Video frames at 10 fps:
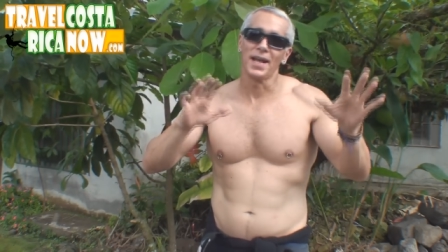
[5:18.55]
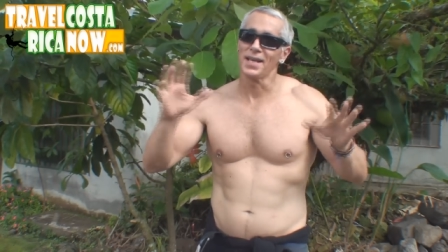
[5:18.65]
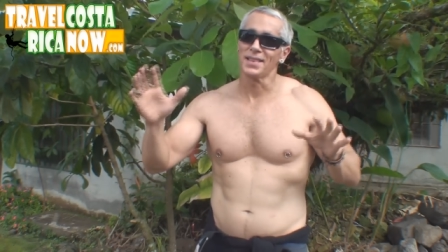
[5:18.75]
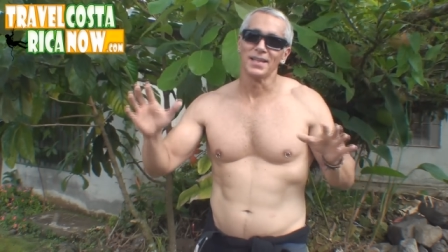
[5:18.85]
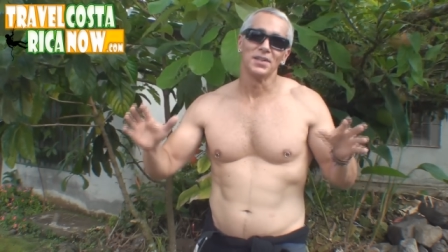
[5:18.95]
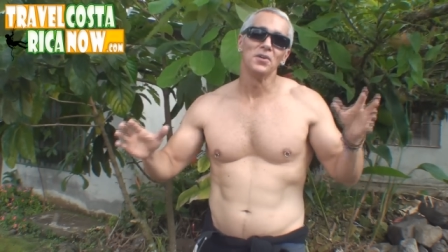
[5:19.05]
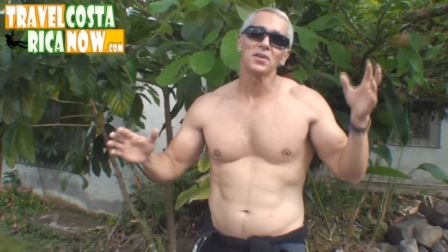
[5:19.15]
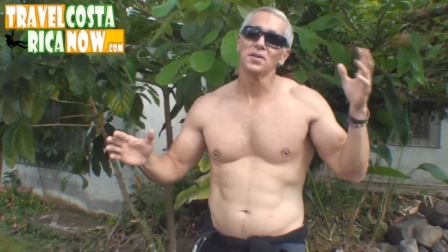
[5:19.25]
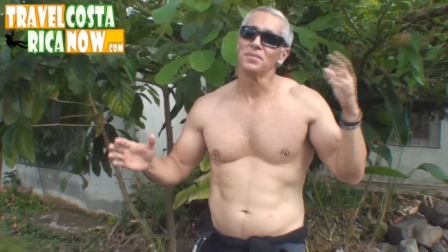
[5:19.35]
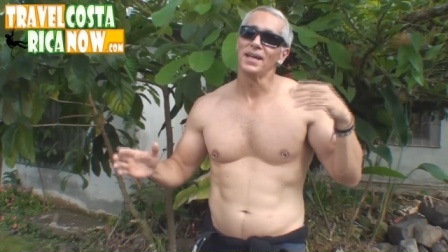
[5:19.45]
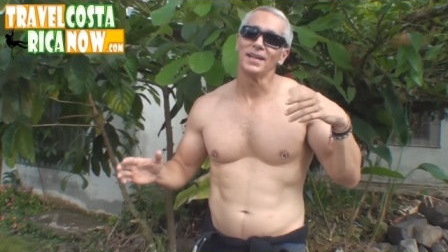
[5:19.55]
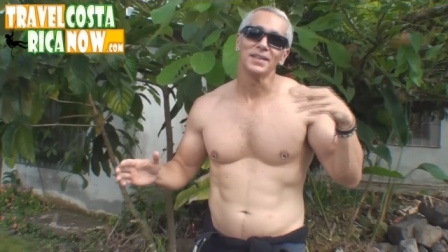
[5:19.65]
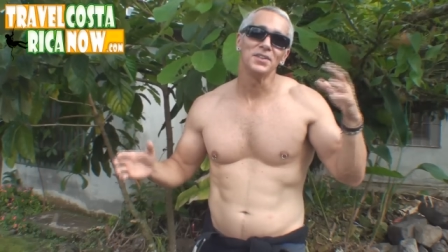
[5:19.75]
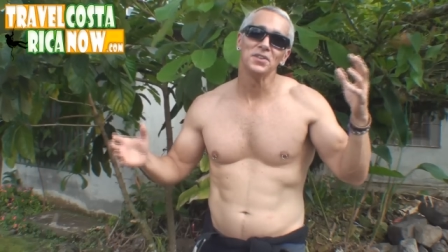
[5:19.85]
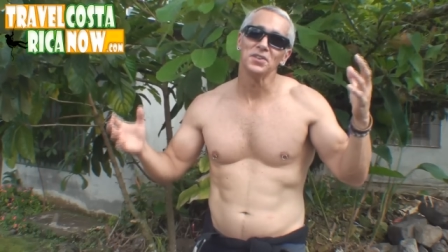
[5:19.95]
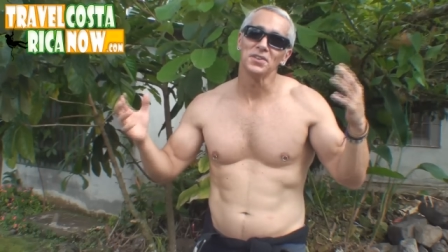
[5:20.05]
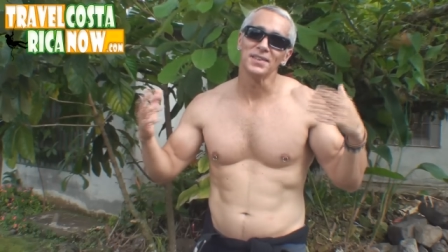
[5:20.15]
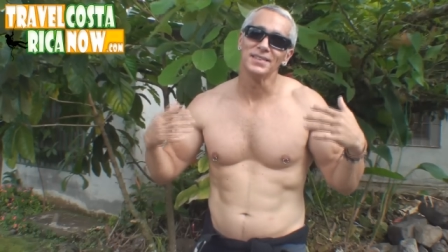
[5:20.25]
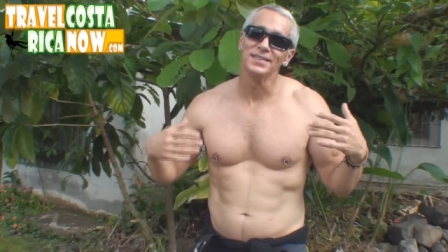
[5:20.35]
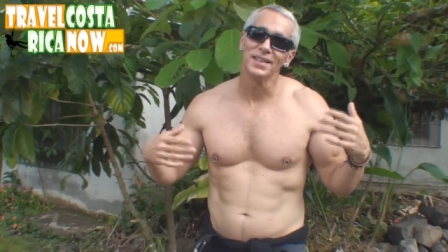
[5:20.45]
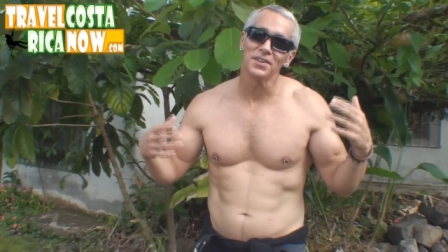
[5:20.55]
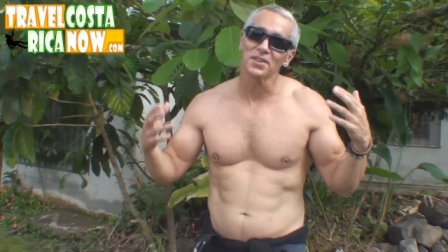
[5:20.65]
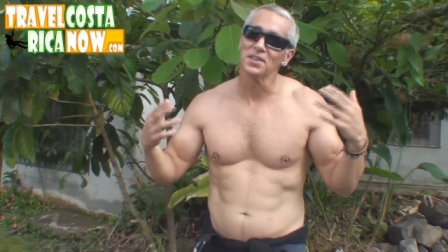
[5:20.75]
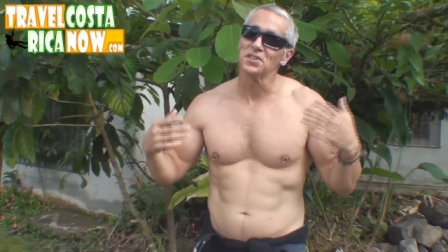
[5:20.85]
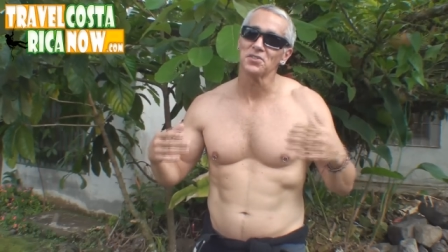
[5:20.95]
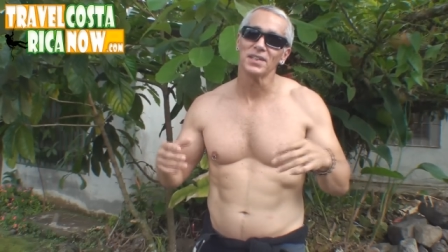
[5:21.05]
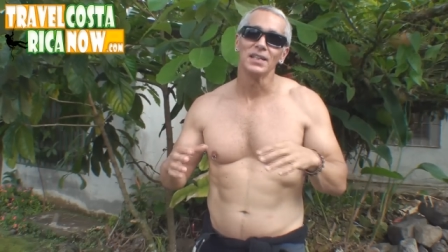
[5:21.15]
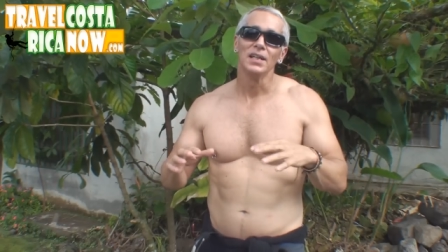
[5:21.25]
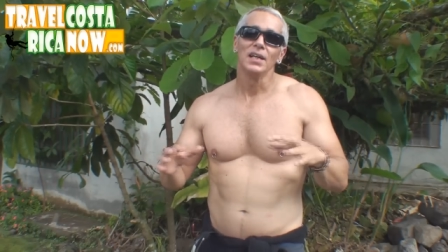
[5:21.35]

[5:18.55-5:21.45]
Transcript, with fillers: gay thing. Don't come down here, you know, you're another country.